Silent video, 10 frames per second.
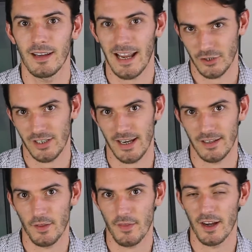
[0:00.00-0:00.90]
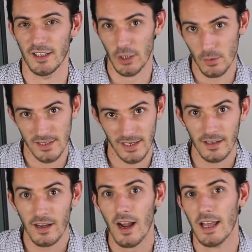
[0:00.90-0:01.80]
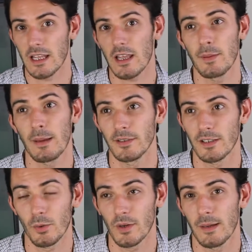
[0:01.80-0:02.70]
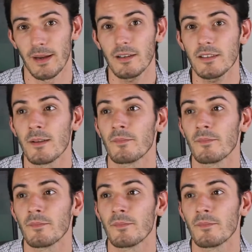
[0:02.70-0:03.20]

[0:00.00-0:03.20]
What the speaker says: hashtag that they are using and other people are talking about.